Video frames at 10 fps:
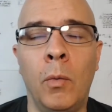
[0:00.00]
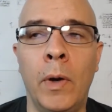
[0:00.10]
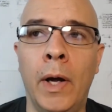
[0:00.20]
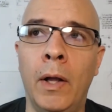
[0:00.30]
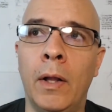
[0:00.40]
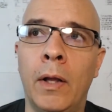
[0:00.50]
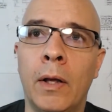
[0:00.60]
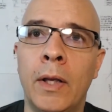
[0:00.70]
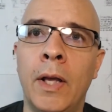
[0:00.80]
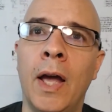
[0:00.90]
Well,
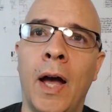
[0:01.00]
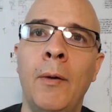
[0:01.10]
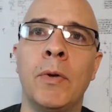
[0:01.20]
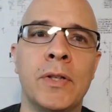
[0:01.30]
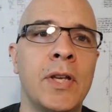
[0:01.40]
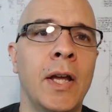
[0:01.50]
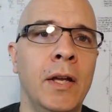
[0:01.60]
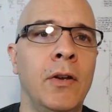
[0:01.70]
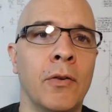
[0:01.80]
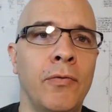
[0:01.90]
yeah, I would
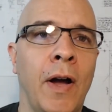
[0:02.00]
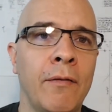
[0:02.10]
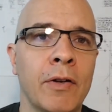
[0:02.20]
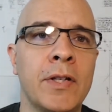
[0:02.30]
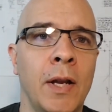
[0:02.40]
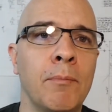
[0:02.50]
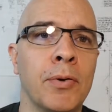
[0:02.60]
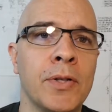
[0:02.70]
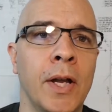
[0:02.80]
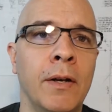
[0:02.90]
say you're 5 or
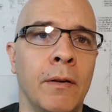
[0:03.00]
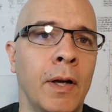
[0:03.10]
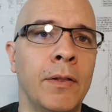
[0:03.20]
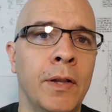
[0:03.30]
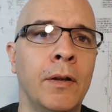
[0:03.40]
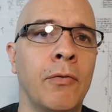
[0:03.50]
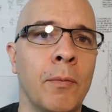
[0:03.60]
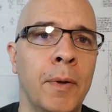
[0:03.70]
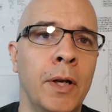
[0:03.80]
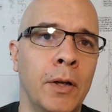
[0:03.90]
10%, I think,
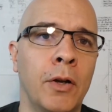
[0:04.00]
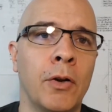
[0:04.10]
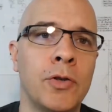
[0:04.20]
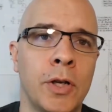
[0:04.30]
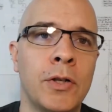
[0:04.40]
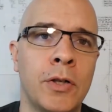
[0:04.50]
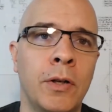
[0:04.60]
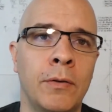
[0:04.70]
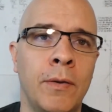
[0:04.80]
for bidding and negotiation.